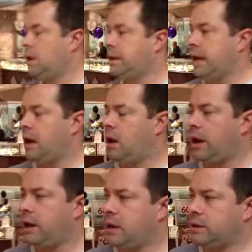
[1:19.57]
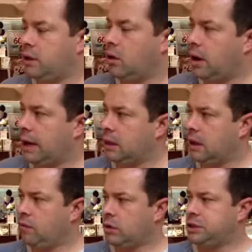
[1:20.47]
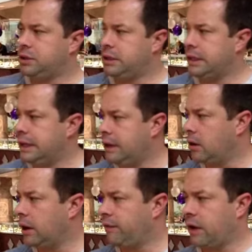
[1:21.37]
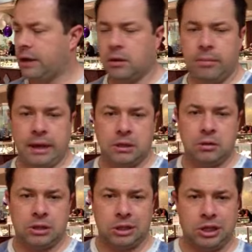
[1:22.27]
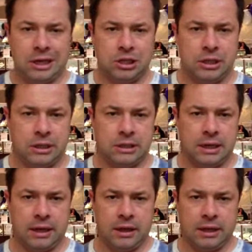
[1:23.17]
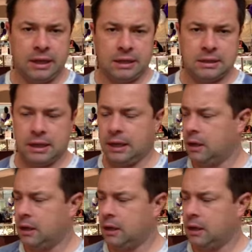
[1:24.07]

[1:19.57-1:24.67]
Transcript: I love what you did here. If I could make two suggestions, and I think that